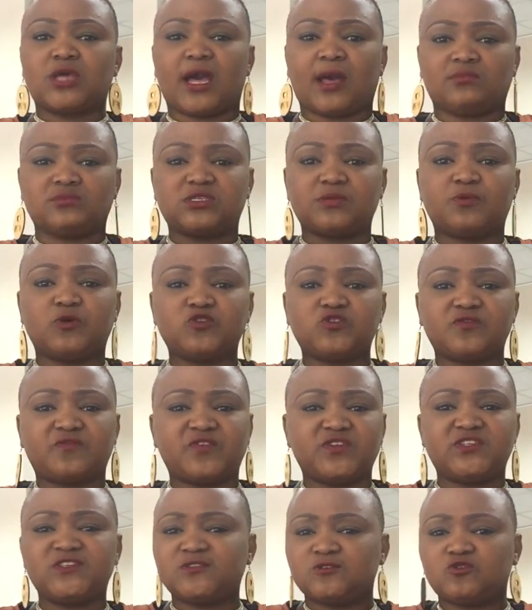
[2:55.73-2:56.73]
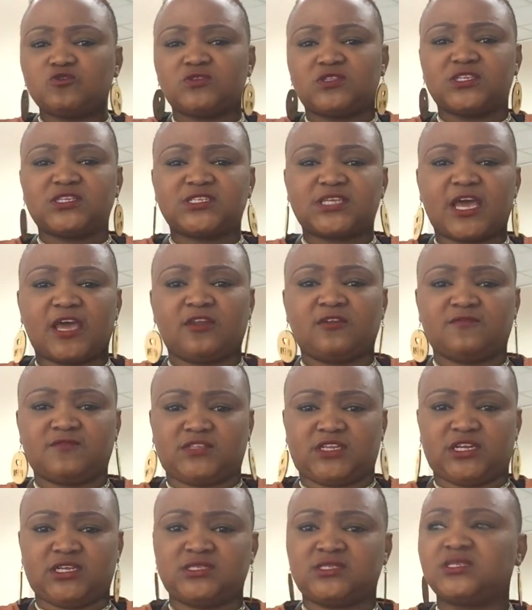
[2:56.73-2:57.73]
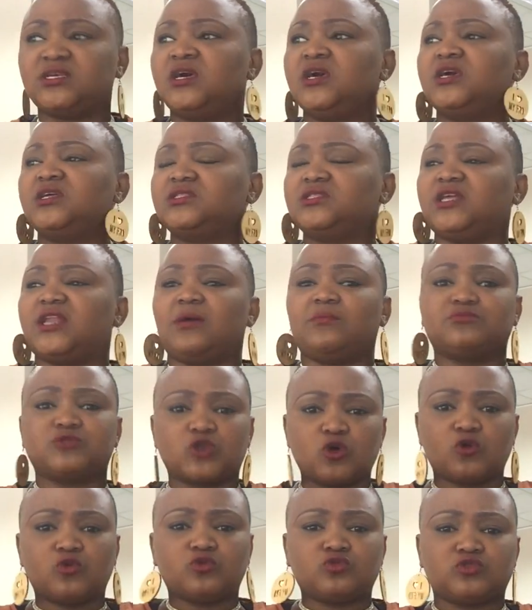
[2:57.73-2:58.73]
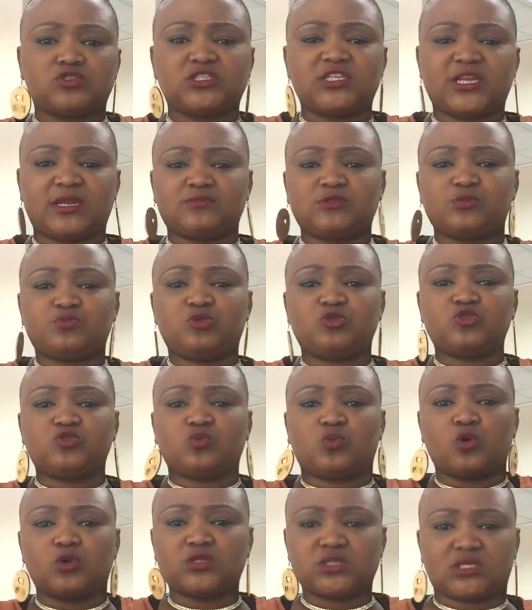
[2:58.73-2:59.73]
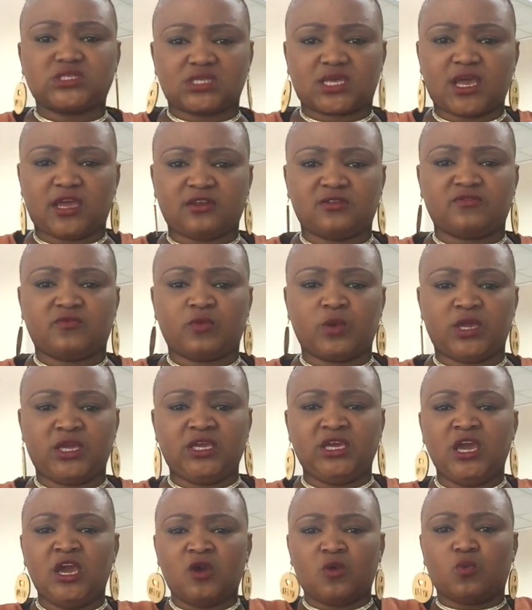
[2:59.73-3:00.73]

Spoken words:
I'm supposed to fit into this kind of dress, that I'm told that I'm supposed to walk this kind of way,